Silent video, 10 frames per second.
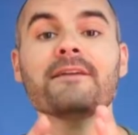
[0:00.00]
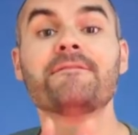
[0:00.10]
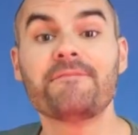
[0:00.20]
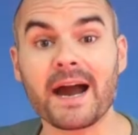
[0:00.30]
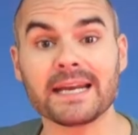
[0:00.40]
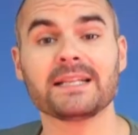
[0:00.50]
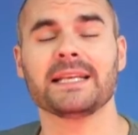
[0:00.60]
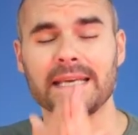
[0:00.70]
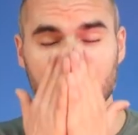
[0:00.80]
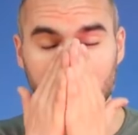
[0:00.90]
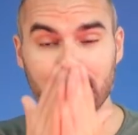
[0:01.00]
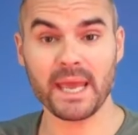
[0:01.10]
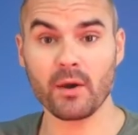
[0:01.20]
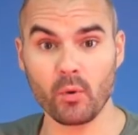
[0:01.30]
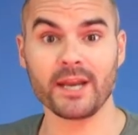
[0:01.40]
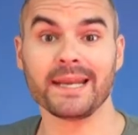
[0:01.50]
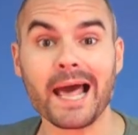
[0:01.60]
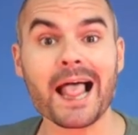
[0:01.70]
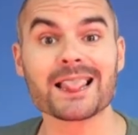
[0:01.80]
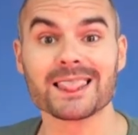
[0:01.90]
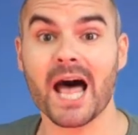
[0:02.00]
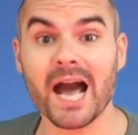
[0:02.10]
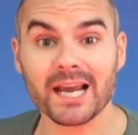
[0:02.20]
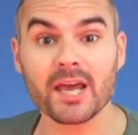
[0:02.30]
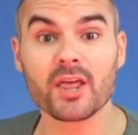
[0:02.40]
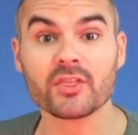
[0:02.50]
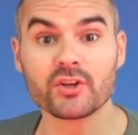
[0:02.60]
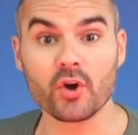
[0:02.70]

And finally, big one, lock the